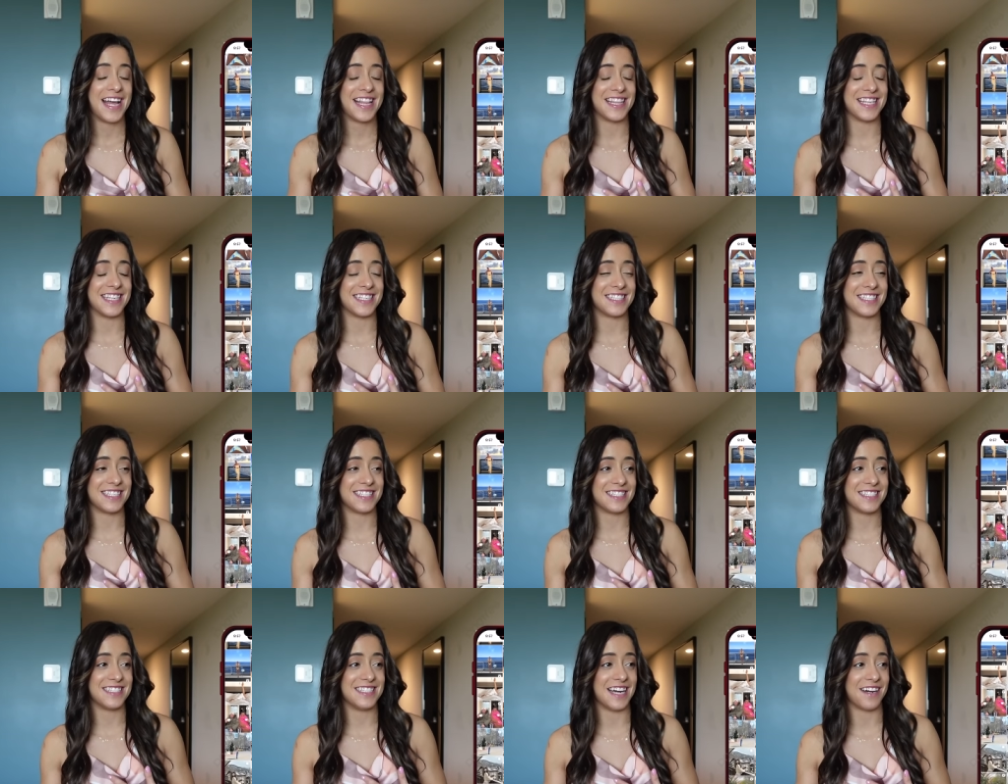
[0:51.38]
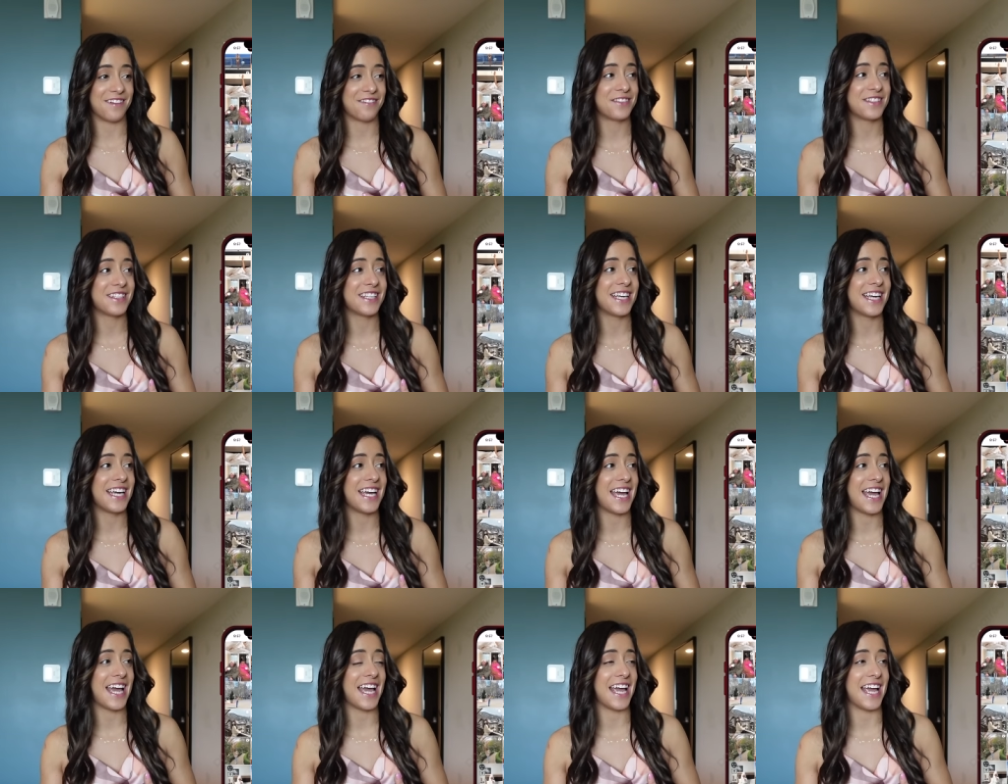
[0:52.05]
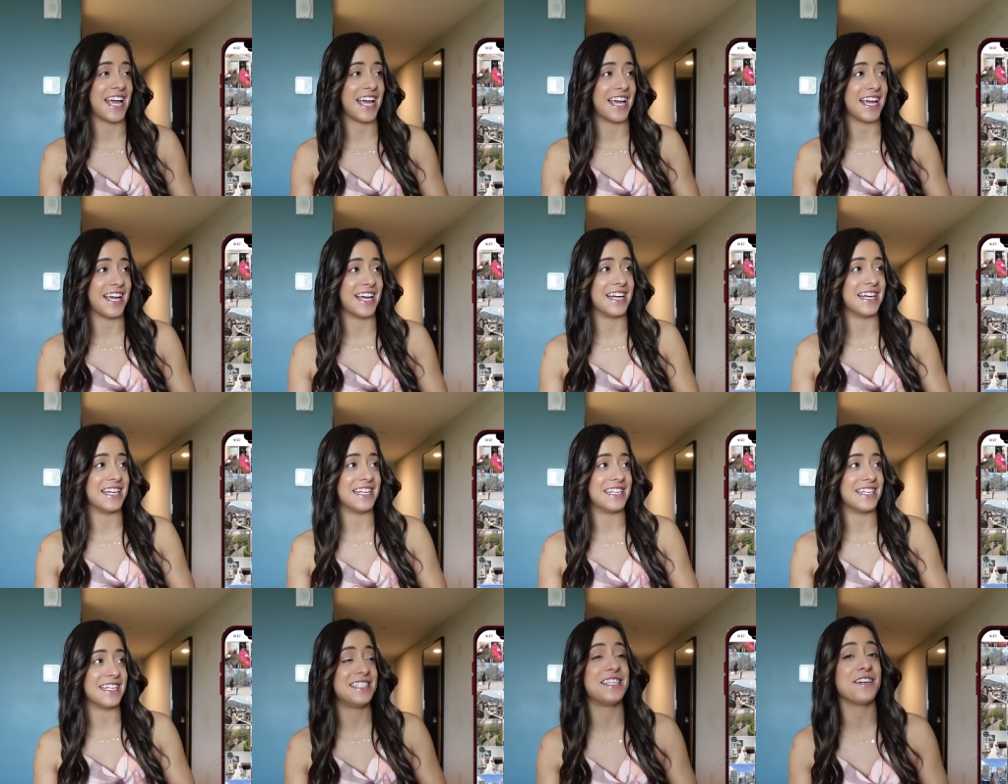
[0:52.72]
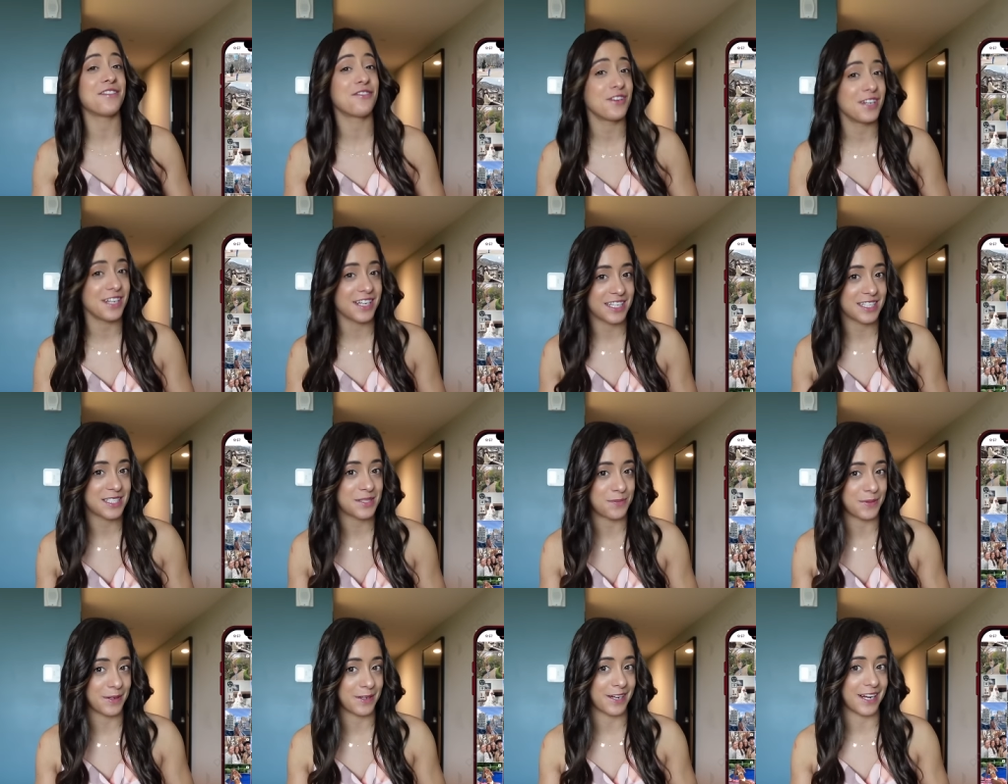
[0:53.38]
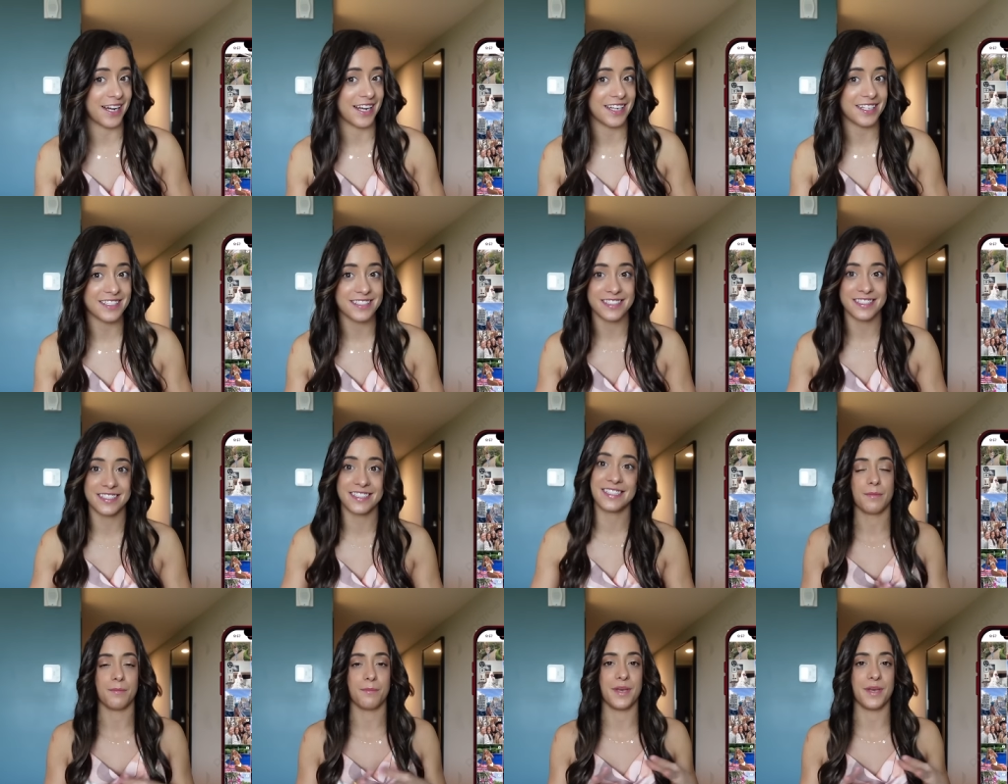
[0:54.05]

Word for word: this is definitely a different experience.